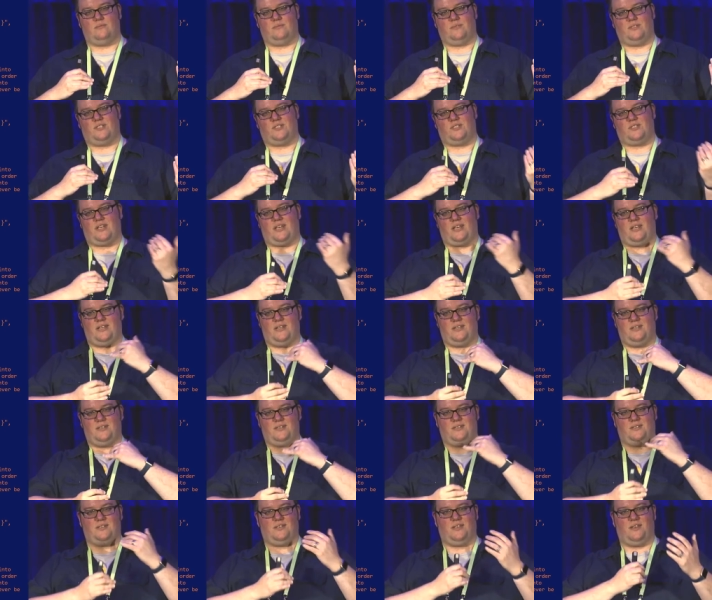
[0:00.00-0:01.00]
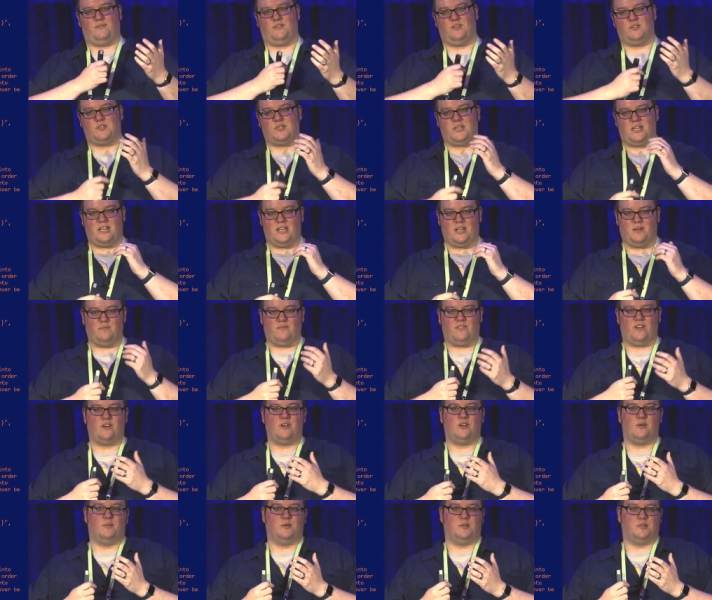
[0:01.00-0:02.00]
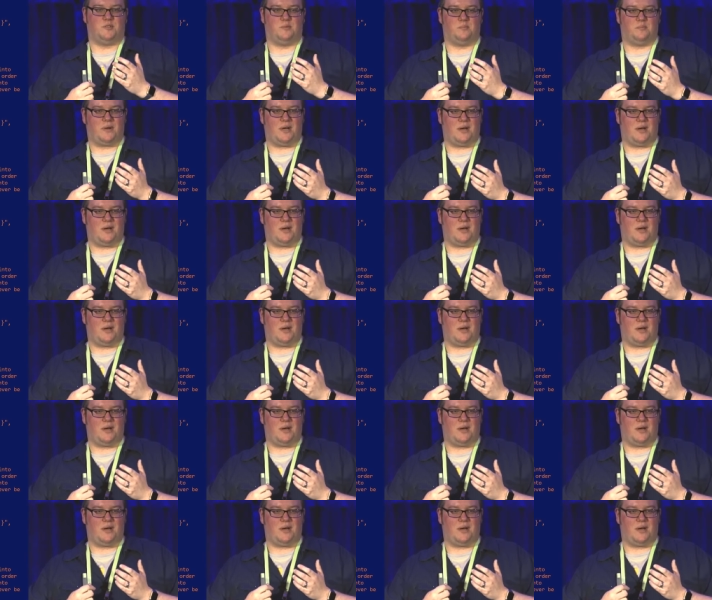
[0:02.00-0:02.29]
send if you're setting up variables in